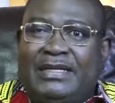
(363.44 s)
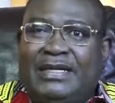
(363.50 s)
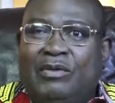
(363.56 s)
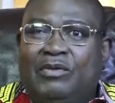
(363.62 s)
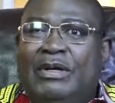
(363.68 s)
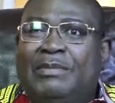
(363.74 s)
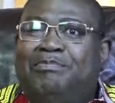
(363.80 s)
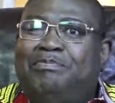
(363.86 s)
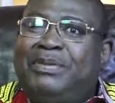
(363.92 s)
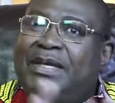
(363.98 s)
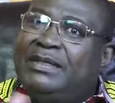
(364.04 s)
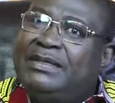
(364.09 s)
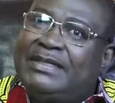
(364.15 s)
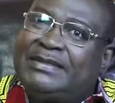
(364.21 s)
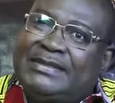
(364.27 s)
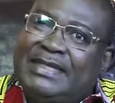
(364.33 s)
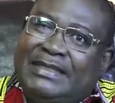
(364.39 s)
and then we
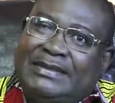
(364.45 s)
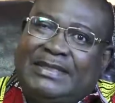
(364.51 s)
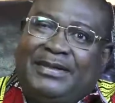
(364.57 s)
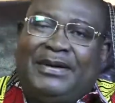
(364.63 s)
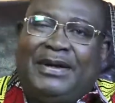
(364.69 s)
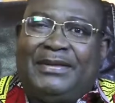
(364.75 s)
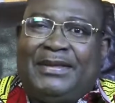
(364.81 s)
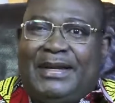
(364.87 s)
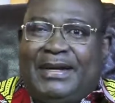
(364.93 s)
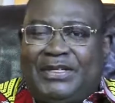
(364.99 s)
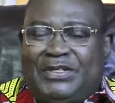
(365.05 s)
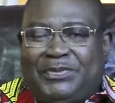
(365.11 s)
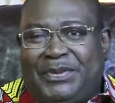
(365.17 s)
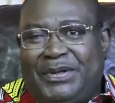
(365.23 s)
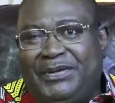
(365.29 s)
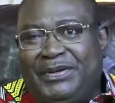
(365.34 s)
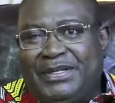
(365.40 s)
build a tent around that
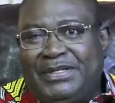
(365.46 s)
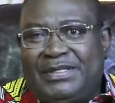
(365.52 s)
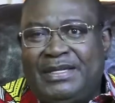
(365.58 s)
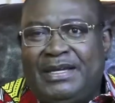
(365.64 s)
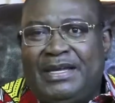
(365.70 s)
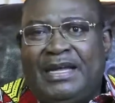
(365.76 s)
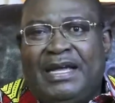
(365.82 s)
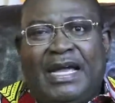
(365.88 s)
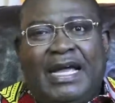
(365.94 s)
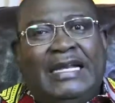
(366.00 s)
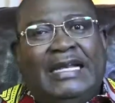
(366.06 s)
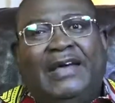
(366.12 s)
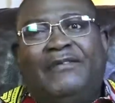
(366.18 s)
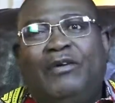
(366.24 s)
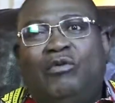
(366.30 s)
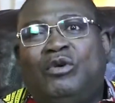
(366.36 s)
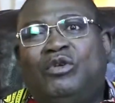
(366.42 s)
experience and
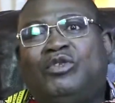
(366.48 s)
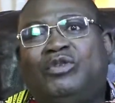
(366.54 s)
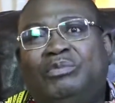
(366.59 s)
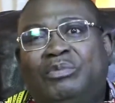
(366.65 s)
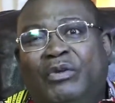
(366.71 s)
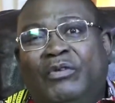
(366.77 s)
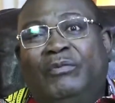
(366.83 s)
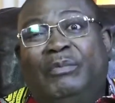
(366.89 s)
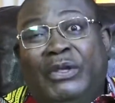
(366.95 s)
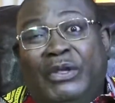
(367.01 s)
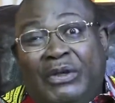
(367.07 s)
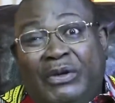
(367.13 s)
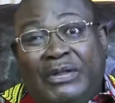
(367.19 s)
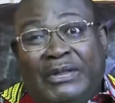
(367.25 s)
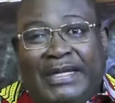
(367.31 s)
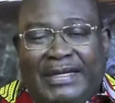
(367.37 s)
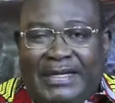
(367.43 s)
never want to move
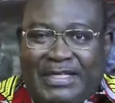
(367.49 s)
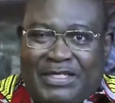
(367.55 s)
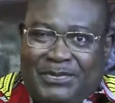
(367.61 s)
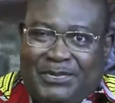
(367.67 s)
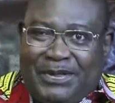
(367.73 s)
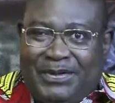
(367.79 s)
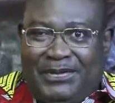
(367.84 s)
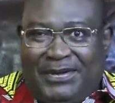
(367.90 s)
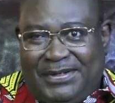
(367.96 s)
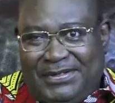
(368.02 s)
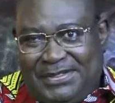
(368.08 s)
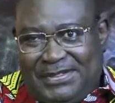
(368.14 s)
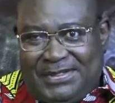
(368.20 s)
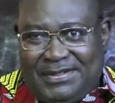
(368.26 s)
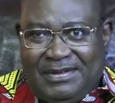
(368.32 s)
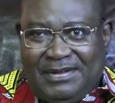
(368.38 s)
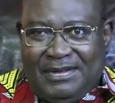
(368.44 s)
beyond that
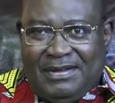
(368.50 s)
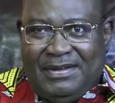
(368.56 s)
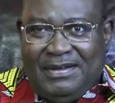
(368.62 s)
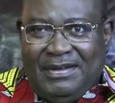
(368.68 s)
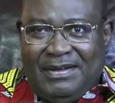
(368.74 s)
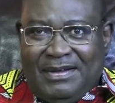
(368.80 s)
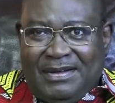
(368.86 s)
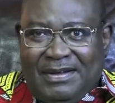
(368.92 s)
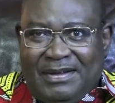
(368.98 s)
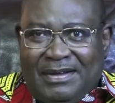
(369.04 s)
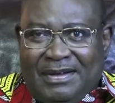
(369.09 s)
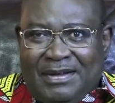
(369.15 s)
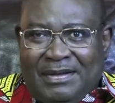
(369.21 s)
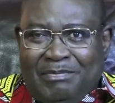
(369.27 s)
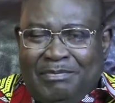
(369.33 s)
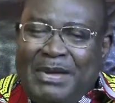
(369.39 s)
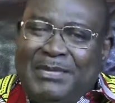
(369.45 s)
experience.
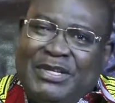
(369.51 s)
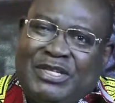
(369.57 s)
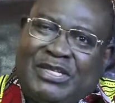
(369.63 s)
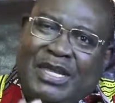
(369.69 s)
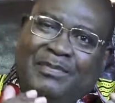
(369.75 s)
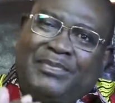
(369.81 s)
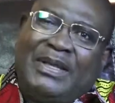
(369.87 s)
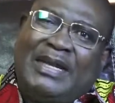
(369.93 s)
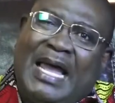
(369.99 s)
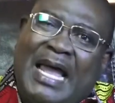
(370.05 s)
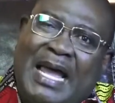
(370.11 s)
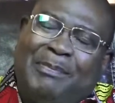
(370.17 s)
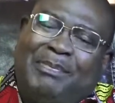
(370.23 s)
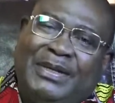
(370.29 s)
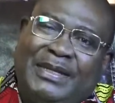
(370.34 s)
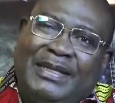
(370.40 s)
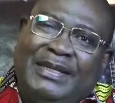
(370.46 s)
Maybe something
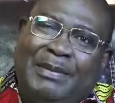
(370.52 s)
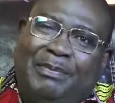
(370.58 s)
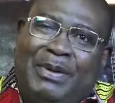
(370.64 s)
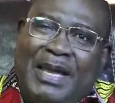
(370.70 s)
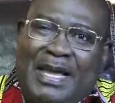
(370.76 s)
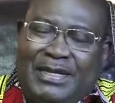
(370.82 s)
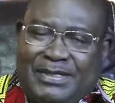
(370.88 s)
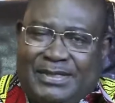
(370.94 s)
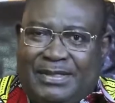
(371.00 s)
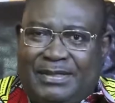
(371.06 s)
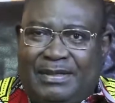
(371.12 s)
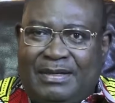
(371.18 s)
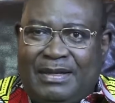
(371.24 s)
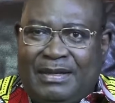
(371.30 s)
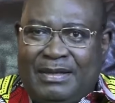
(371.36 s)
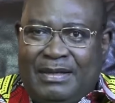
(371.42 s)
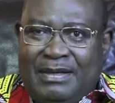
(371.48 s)
happened in the past.
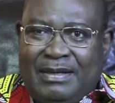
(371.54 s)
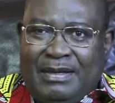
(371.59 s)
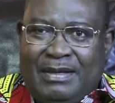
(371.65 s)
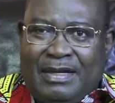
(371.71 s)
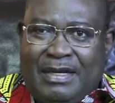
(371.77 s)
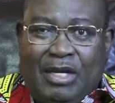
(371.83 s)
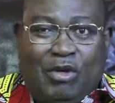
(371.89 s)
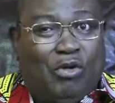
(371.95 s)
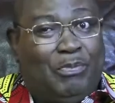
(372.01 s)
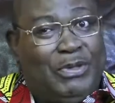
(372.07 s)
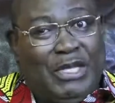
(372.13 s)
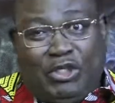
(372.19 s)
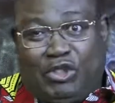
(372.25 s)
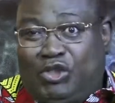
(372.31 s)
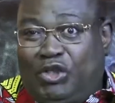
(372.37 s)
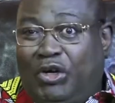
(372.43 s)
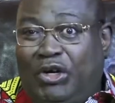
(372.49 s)
It could be
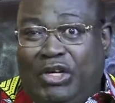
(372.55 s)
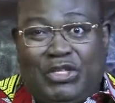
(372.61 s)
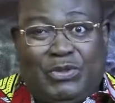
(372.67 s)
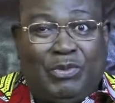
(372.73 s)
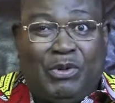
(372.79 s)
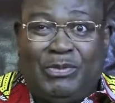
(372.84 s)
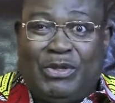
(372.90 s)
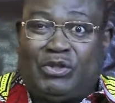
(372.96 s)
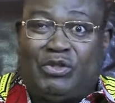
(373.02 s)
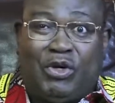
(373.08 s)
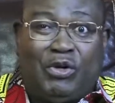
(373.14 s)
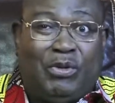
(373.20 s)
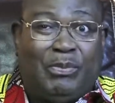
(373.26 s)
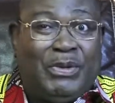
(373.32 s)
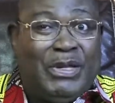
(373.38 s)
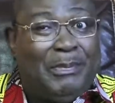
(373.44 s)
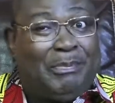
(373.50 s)
a joyous moment, or it
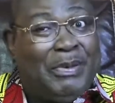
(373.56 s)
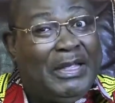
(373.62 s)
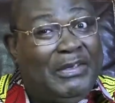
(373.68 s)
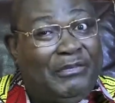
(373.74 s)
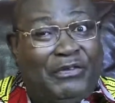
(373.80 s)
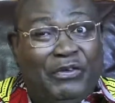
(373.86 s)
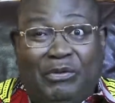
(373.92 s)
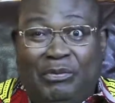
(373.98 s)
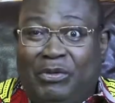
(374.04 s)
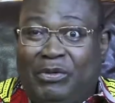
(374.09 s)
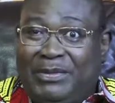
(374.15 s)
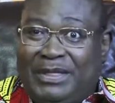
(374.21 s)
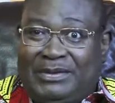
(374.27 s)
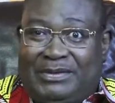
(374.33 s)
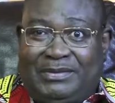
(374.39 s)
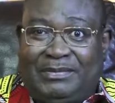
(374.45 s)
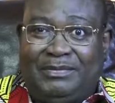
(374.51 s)
could be a painful
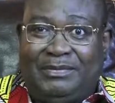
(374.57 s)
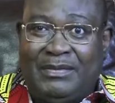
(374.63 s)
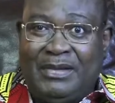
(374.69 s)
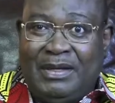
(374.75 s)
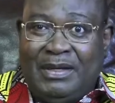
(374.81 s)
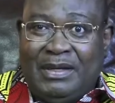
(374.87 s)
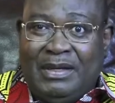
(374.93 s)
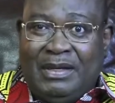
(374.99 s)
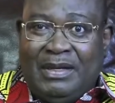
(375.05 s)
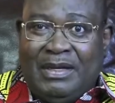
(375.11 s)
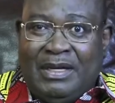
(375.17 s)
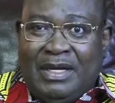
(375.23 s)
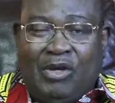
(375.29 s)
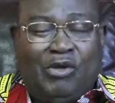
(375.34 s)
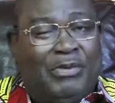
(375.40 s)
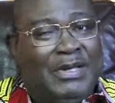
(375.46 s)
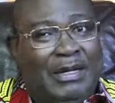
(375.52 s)
moment.
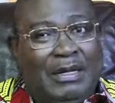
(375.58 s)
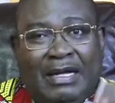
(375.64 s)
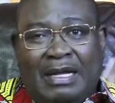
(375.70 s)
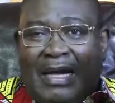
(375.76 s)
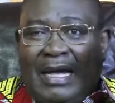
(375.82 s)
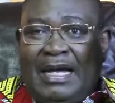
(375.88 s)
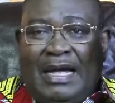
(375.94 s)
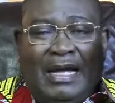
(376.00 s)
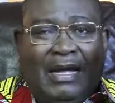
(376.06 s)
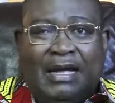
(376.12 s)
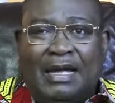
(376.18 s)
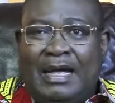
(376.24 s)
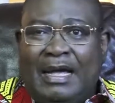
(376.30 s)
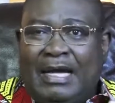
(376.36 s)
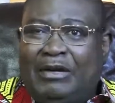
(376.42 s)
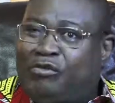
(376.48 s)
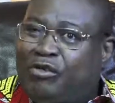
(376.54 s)
It could be
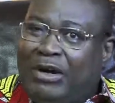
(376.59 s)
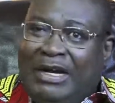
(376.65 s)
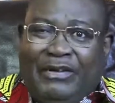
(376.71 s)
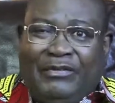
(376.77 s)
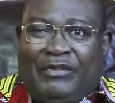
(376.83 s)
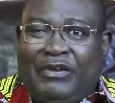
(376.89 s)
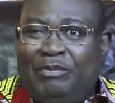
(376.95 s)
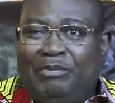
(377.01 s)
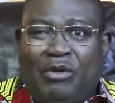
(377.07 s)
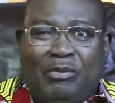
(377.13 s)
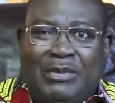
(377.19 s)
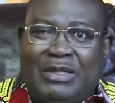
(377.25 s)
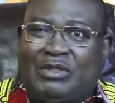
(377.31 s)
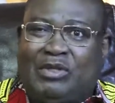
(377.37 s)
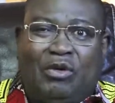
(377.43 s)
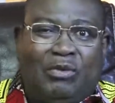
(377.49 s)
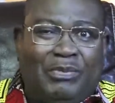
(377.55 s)
a triumphant
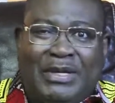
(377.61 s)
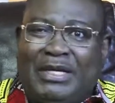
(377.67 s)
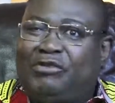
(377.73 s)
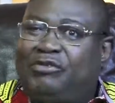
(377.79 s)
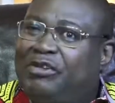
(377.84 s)
moment, or it could be a